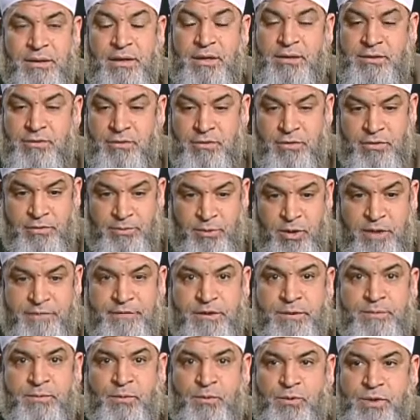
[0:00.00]
Let's go to
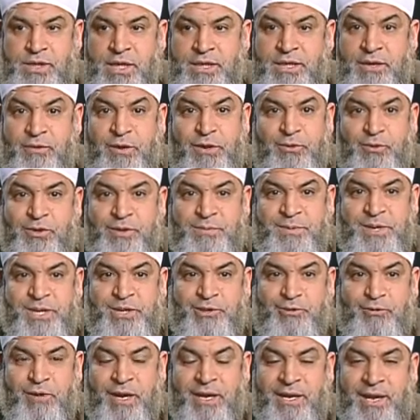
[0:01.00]
Prophet Musa, the one who
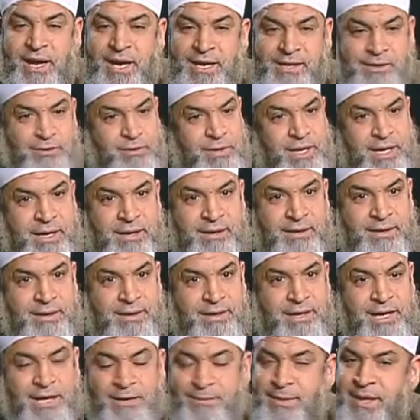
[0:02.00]
speaks to Allah. He's going to
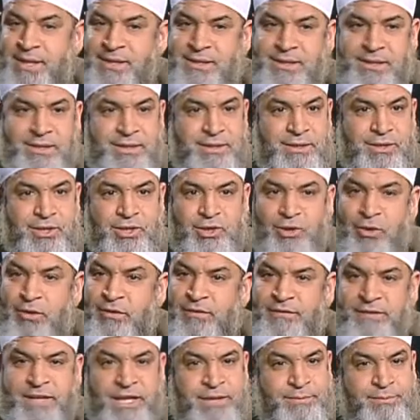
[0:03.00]
help us
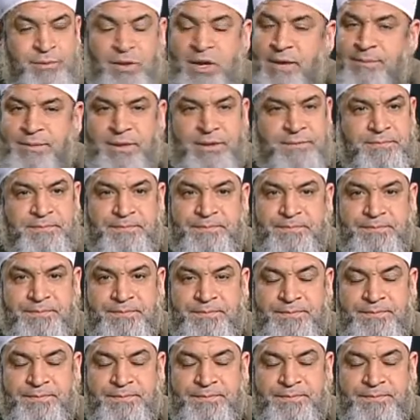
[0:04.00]
solve that problem.